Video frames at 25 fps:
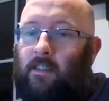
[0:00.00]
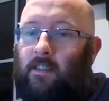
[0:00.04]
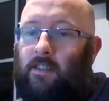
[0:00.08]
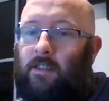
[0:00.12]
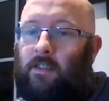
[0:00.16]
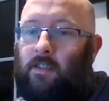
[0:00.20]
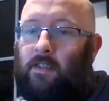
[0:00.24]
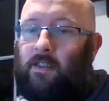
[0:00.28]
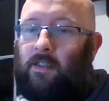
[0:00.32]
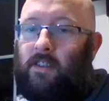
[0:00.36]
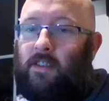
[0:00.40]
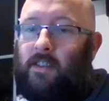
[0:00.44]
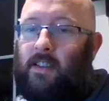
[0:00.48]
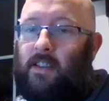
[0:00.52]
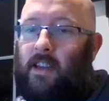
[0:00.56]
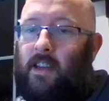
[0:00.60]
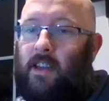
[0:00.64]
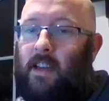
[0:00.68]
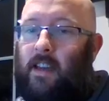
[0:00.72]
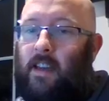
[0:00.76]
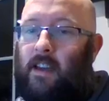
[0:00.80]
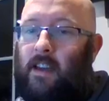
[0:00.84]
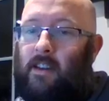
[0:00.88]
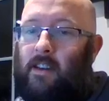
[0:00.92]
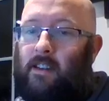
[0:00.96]
Josh is
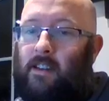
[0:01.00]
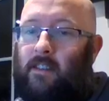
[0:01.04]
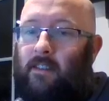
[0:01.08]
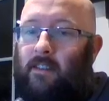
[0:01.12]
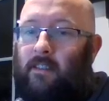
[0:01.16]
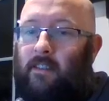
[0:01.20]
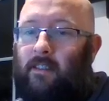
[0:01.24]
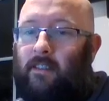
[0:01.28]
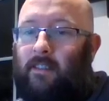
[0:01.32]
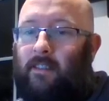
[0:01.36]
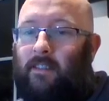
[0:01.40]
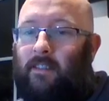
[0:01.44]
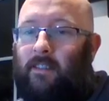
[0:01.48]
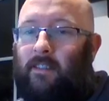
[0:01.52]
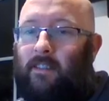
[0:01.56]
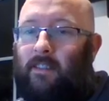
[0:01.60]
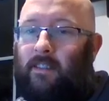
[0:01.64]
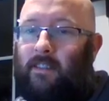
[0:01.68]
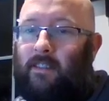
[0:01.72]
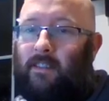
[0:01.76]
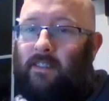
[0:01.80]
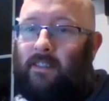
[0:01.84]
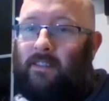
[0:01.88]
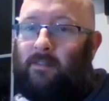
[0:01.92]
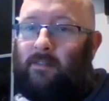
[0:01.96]
here.
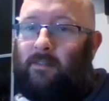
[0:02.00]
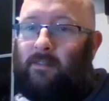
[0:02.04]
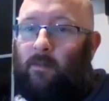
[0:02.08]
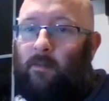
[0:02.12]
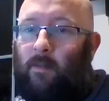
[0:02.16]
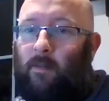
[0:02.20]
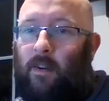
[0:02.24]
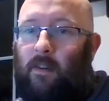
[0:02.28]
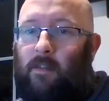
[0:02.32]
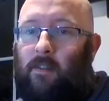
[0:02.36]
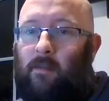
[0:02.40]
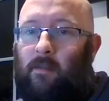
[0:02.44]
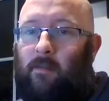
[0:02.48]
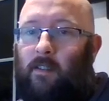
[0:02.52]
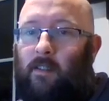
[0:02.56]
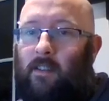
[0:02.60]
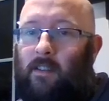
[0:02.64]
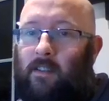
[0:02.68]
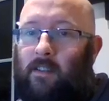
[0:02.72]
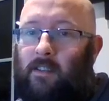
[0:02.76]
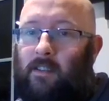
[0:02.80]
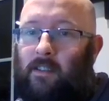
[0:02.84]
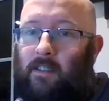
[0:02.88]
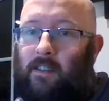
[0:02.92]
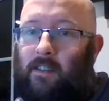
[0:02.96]
Welcome
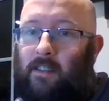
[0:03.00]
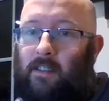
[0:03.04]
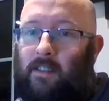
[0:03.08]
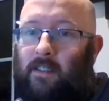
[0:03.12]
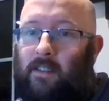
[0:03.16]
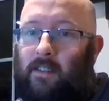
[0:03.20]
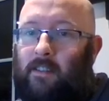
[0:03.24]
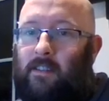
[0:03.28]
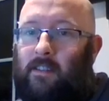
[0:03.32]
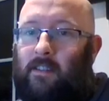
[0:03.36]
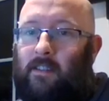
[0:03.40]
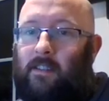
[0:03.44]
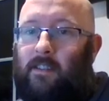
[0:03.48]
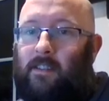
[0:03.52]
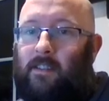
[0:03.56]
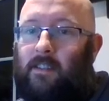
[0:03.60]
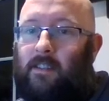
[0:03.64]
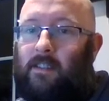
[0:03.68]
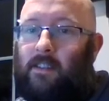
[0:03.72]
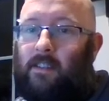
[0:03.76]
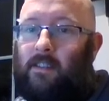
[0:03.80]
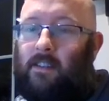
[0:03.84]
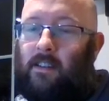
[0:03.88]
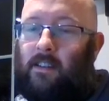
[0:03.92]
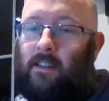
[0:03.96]
along.
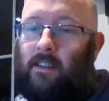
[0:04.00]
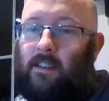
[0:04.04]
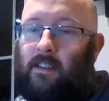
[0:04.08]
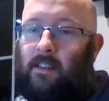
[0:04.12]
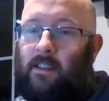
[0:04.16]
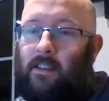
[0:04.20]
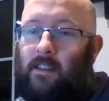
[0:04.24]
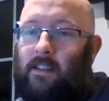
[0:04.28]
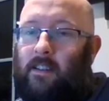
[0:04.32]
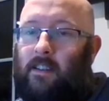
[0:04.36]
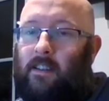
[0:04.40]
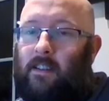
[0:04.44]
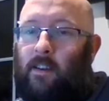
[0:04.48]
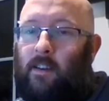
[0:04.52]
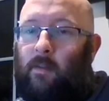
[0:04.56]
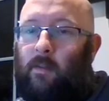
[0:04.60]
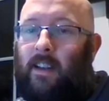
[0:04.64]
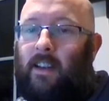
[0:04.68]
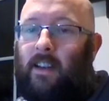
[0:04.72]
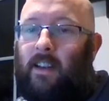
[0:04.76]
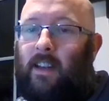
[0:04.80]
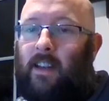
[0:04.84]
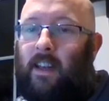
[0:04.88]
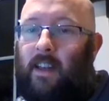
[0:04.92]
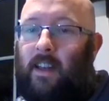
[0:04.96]
Are
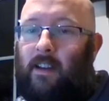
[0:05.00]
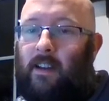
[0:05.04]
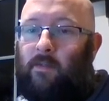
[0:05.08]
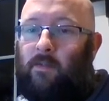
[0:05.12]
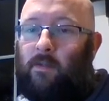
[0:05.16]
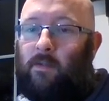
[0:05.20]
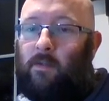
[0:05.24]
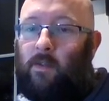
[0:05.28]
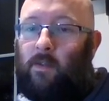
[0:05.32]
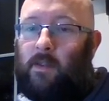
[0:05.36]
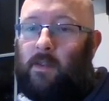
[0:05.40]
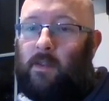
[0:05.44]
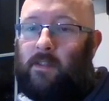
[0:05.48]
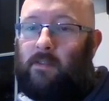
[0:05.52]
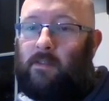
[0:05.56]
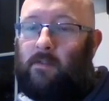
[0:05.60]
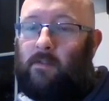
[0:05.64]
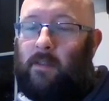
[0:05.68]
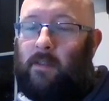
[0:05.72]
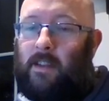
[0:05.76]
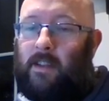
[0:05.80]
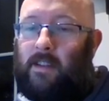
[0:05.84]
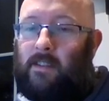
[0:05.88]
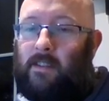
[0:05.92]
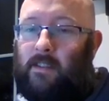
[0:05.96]
we going to get a full Quiz
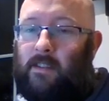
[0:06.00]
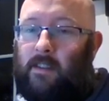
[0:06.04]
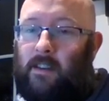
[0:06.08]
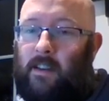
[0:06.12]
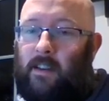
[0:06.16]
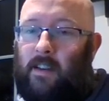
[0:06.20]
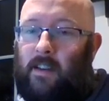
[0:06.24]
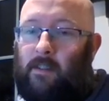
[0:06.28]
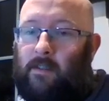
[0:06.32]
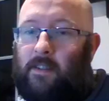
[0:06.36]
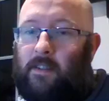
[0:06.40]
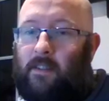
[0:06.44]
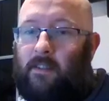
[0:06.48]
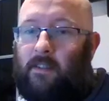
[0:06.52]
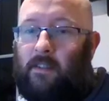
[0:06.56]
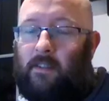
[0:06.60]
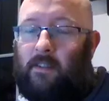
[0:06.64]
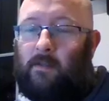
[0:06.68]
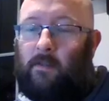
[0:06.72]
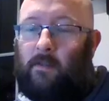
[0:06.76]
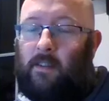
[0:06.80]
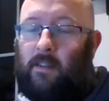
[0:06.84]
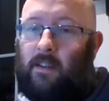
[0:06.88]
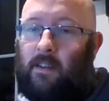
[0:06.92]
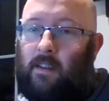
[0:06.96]
Tourmaze turnout tonight,
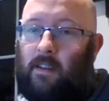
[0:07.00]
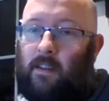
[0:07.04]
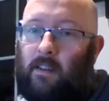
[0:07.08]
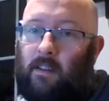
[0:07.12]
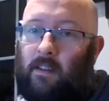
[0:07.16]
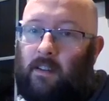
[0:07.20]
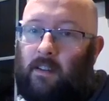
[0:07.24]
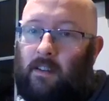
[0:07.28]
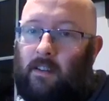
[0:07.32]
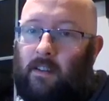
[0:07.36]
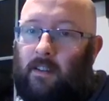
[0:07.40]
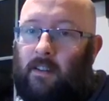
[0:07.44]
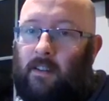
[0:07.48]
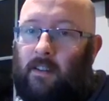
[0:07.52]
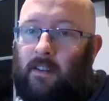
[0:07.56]
do we think?